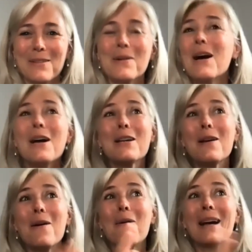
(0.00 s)
So,
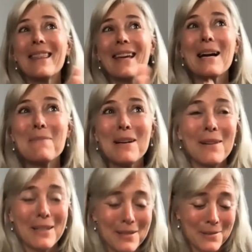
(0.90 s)
you know, I think I might
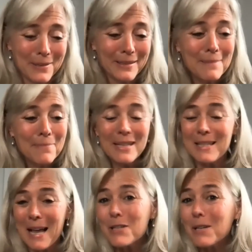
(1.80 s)
want to go to Olympics.
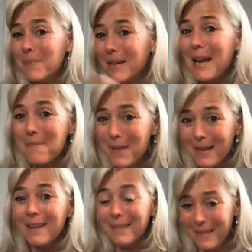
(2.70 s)
It actually became
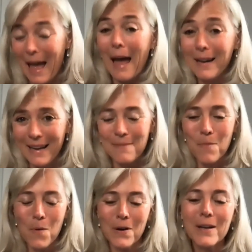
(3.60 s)
that and
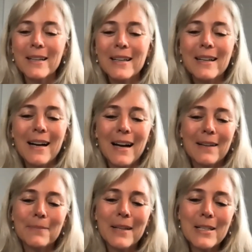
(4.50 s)
more,
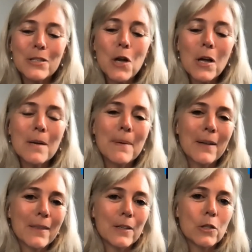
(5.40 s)
um, let's talk
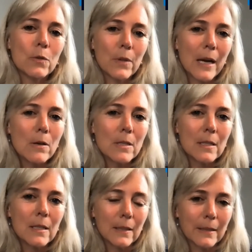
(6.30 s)
about the
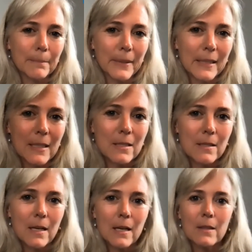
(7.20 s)
2000
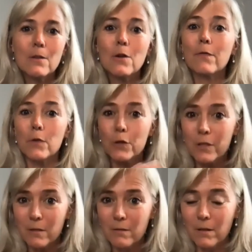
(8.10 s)
Olympics, your
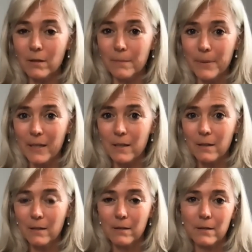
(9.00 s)
first
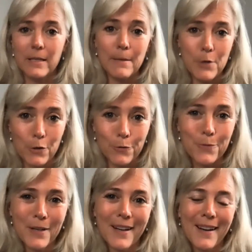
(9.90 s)
Olympic
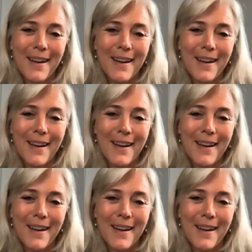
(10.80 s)
debut.